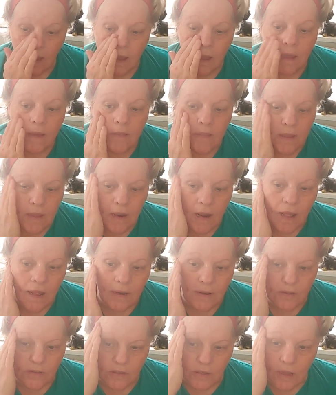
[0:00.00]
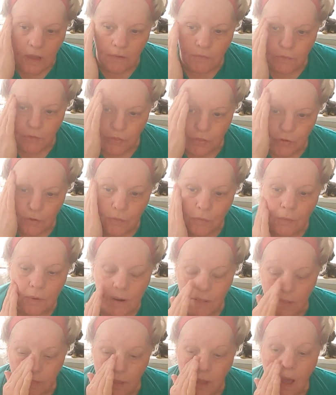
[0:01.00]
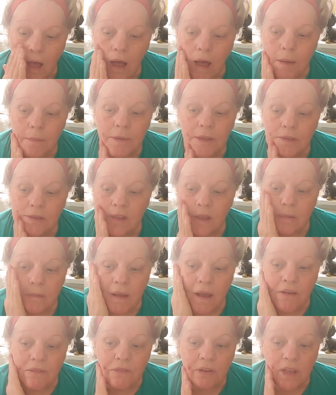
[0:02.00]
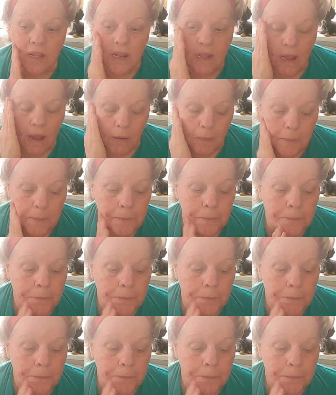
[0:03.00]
And then I discovered through one of the comments on my video